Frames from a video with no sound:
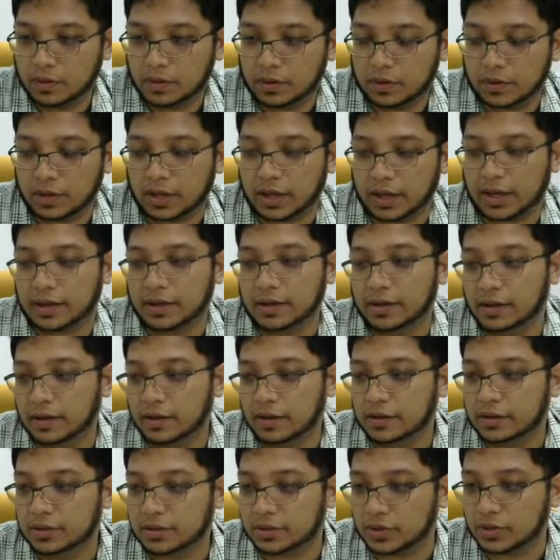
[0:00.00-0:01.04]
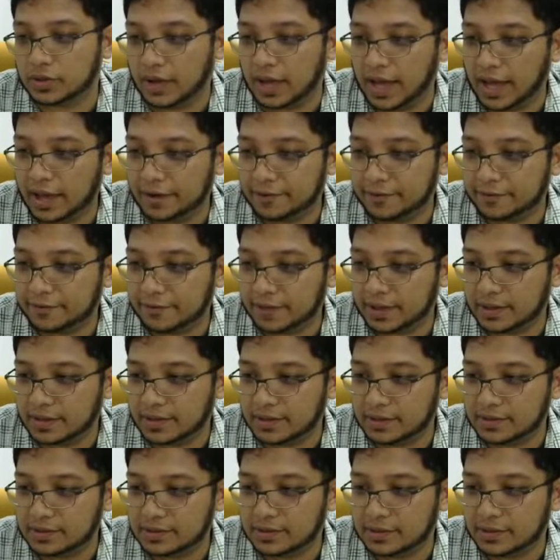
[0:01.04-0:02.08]
Okay. So F
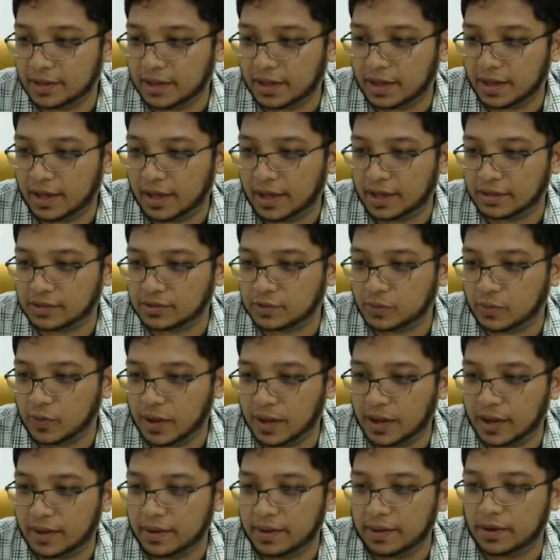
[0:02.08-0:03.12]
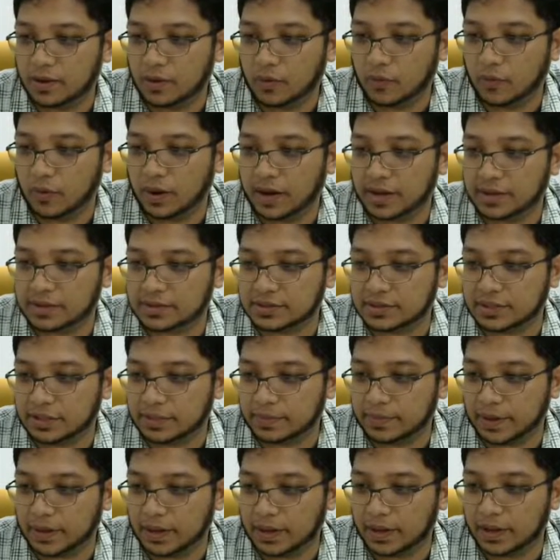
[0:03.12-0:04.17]
is XY,
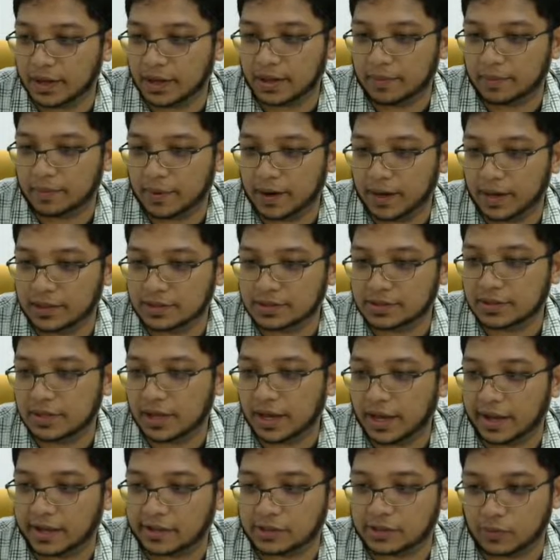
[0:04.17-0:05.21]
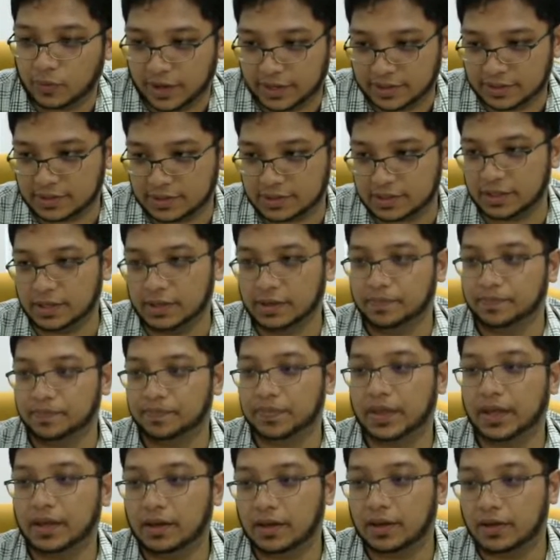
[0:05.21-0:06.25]
YZ bar plus XYZ.
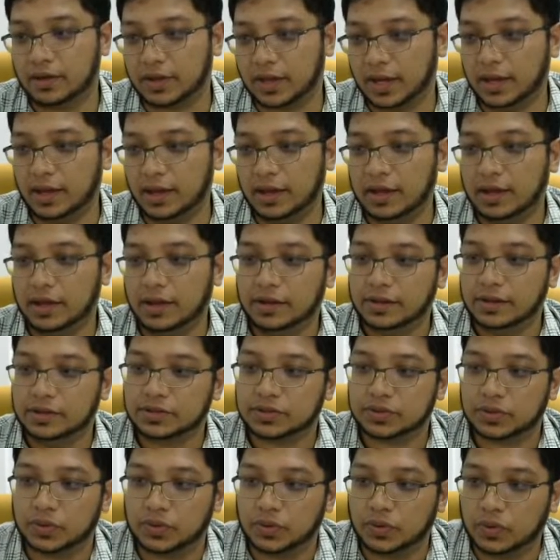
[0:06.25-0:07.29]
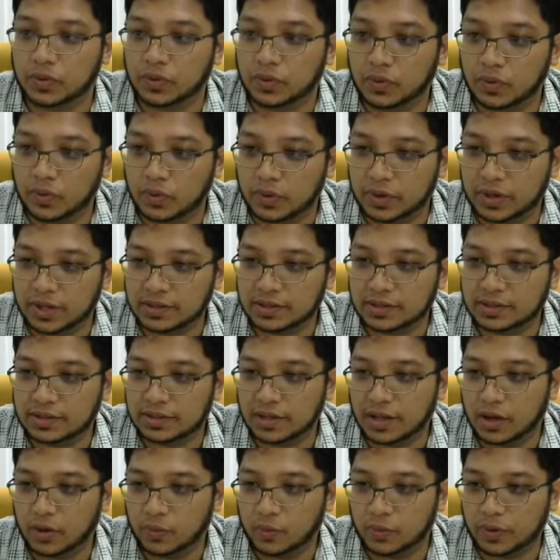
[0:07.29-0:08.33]
Okay. So this is
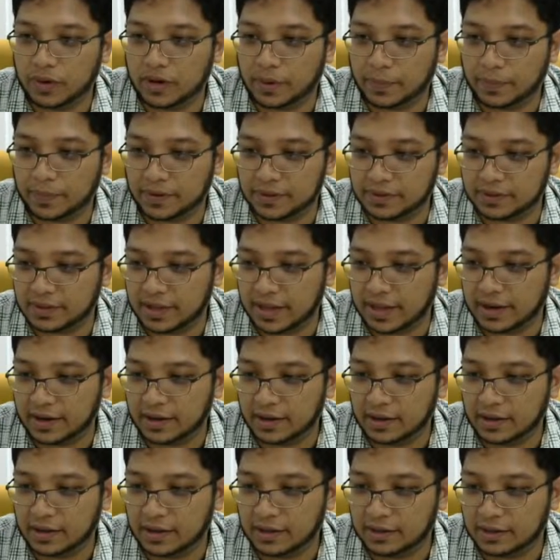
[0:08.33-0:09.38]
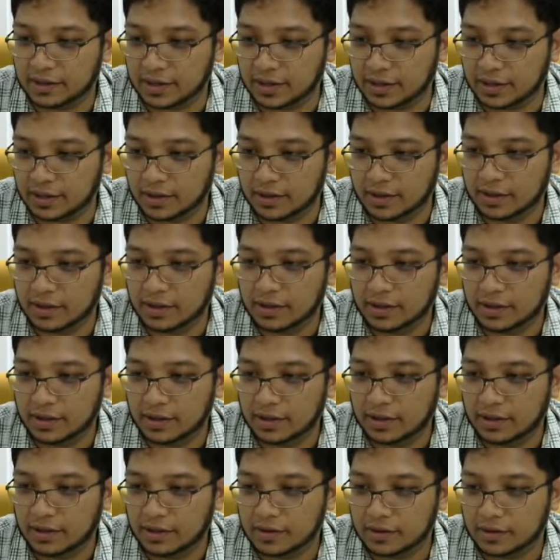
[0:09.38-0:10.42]
how we represent the
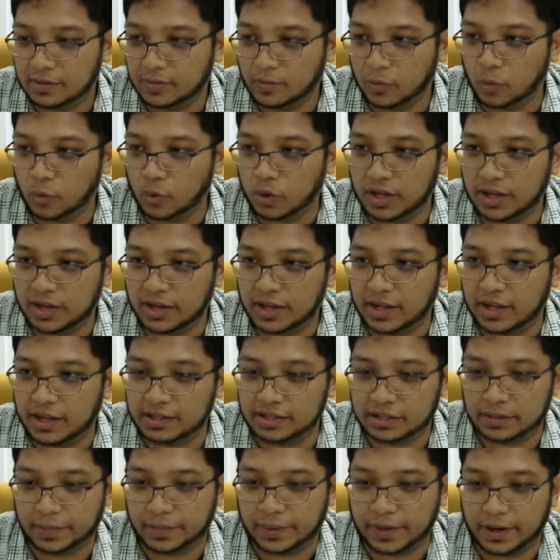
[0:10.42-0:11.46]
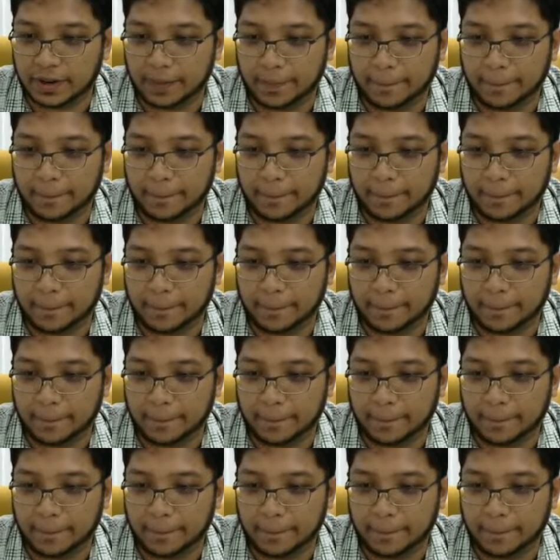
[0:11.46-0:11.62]
Boolean algebra.